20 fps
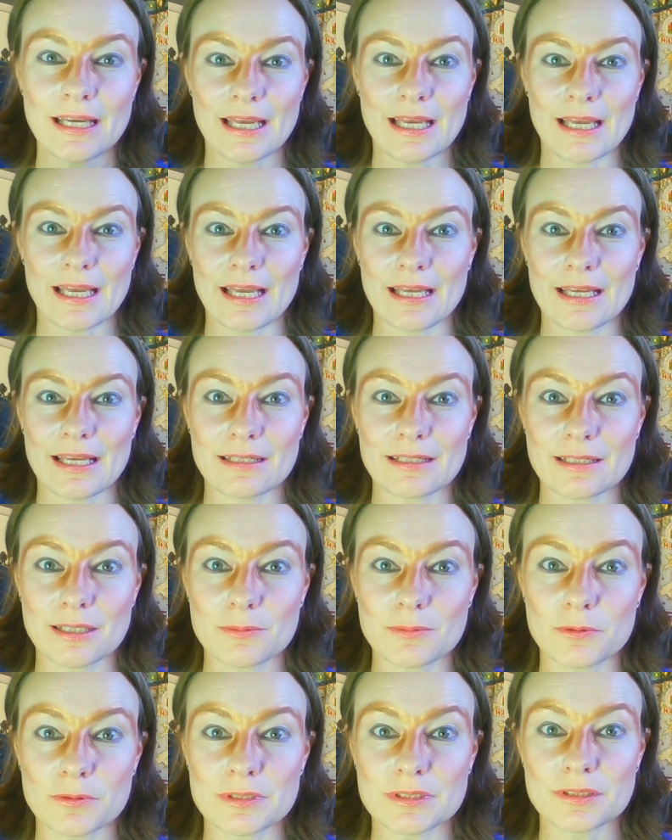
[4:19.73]
and
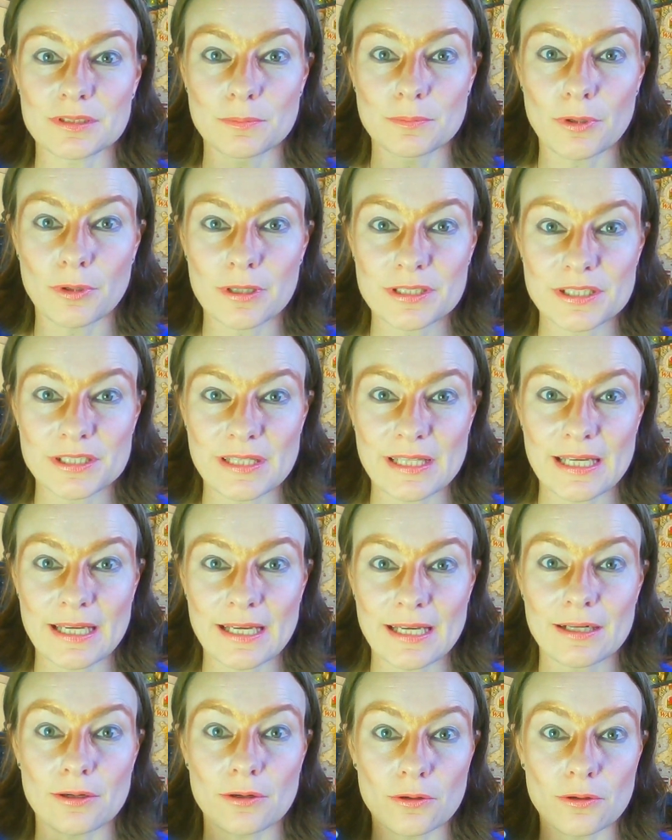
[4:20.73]
I'm going to brush
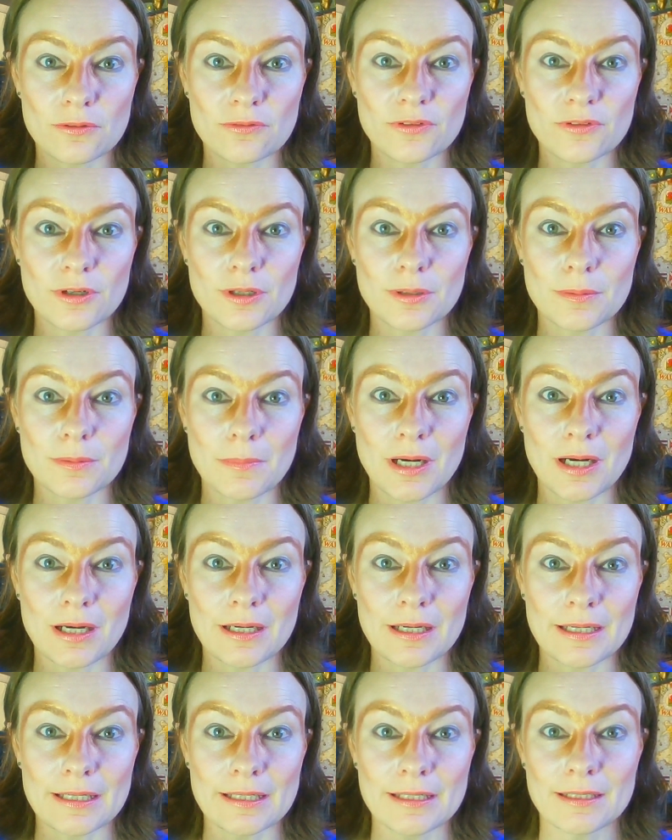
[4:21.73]
that over
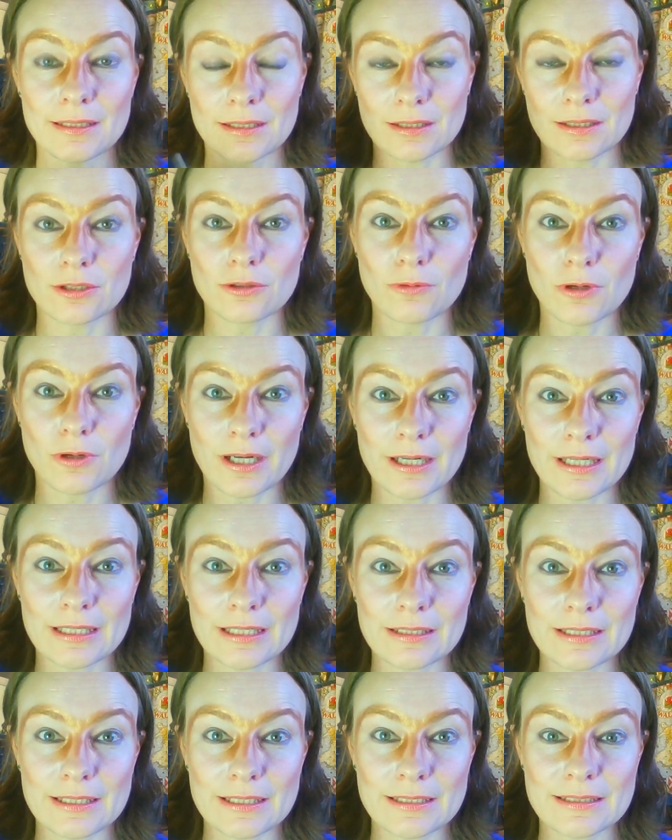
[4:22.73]
my lower
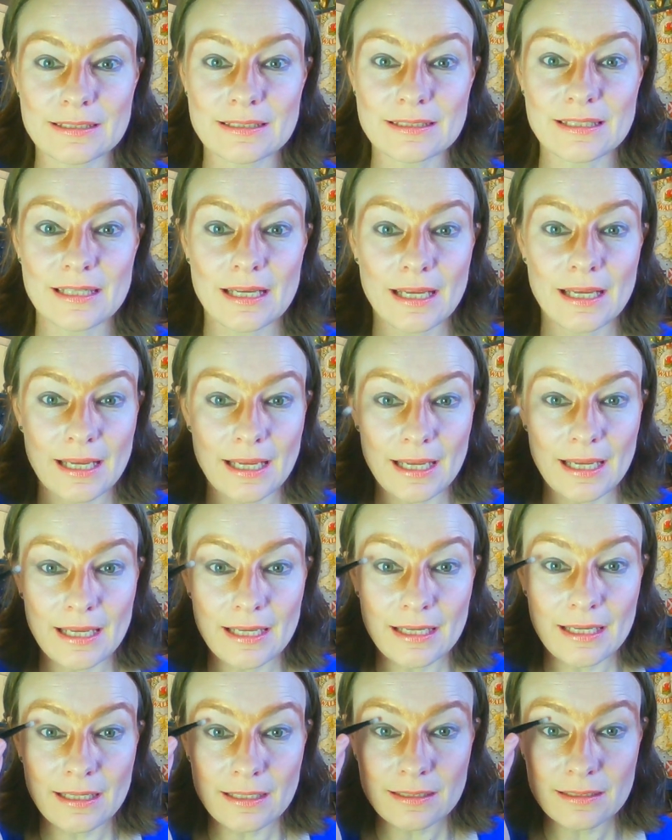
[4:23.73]
eyelids
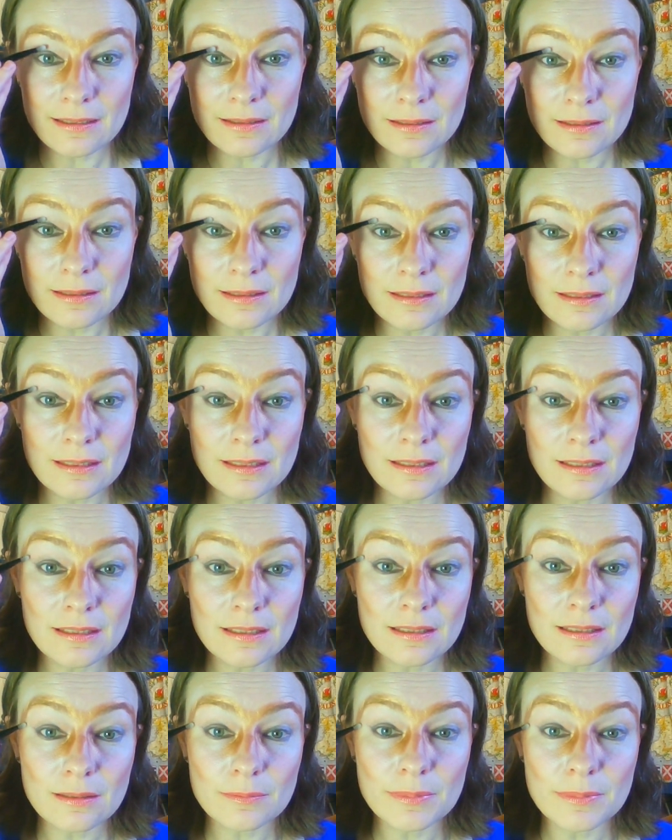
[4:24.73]
and a
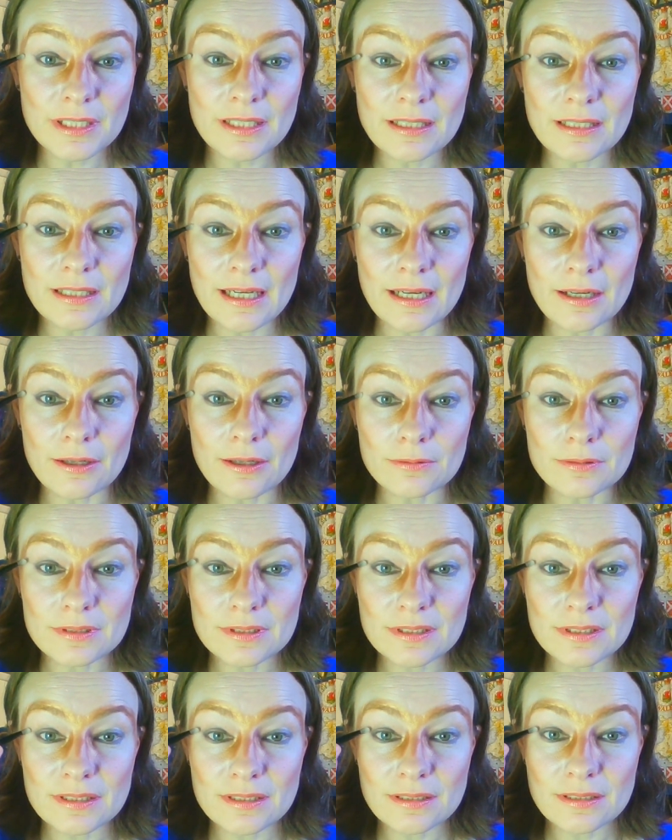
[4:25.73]
little bit
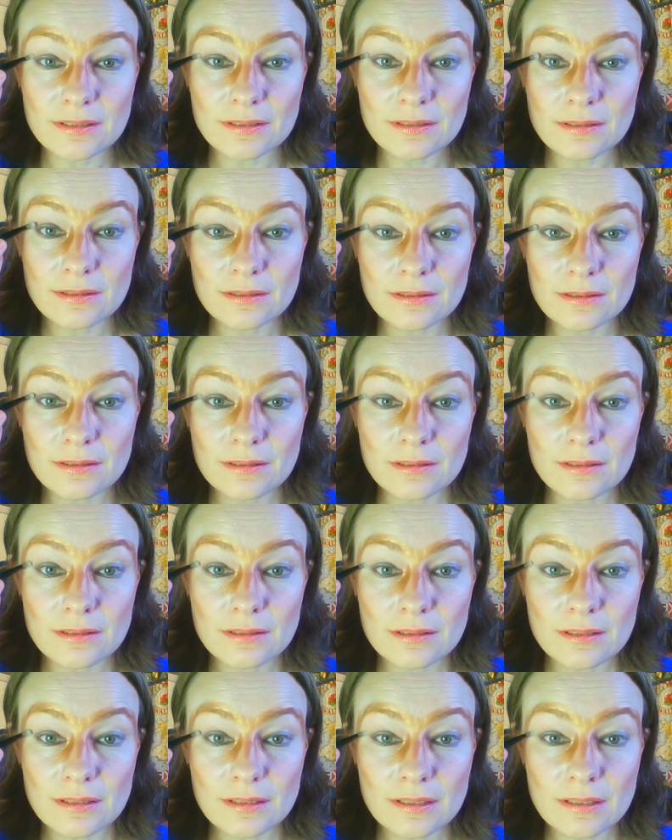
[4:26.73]
out
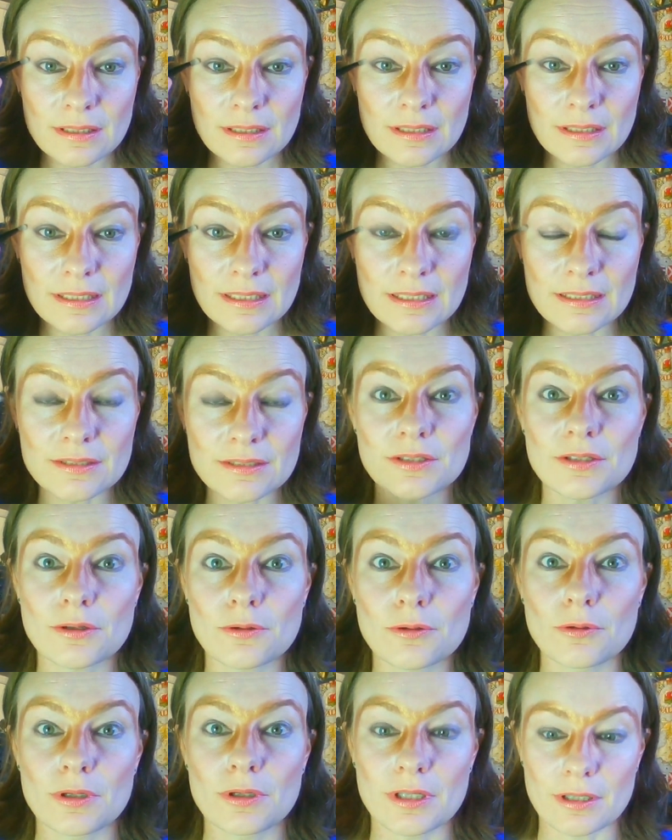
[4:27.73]
into the
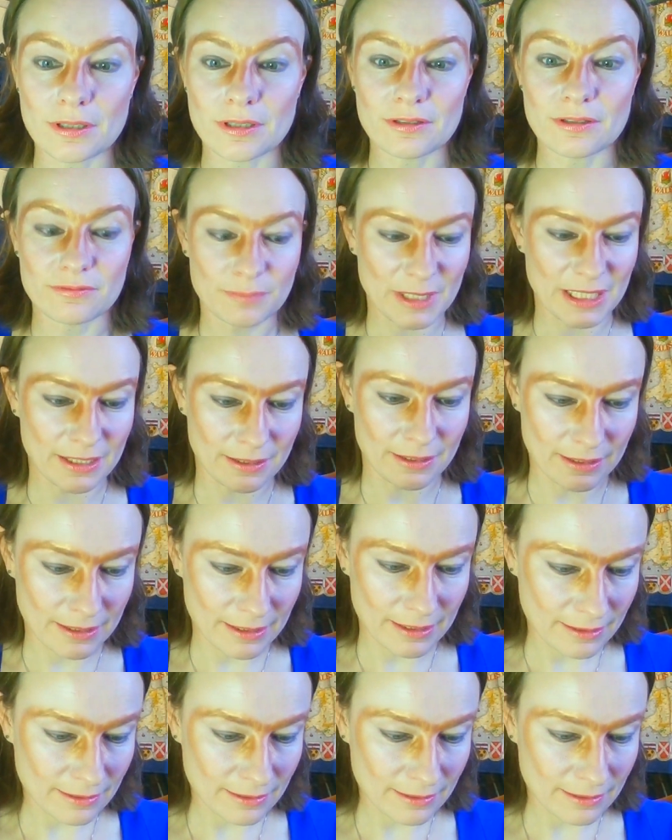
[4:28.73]
corner of my eye.